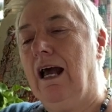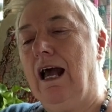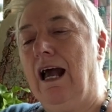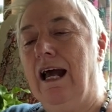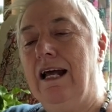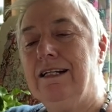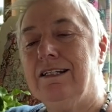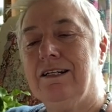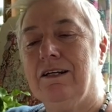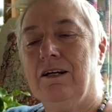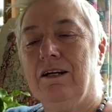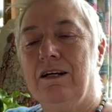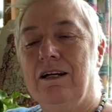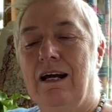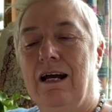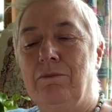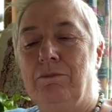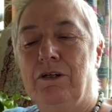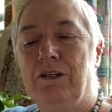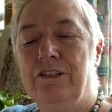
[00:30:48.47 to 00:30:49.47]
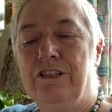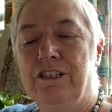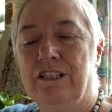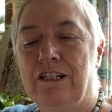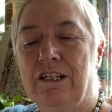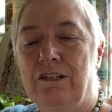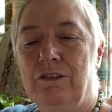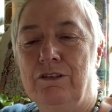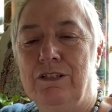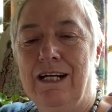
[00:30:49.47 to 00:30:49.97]
And I'm going to
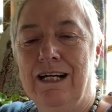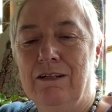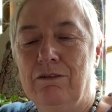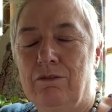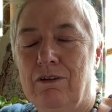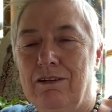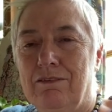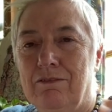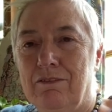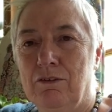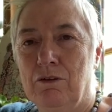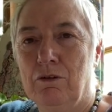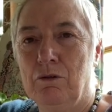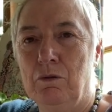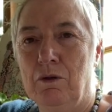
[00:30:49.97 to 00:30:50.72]
go down oh,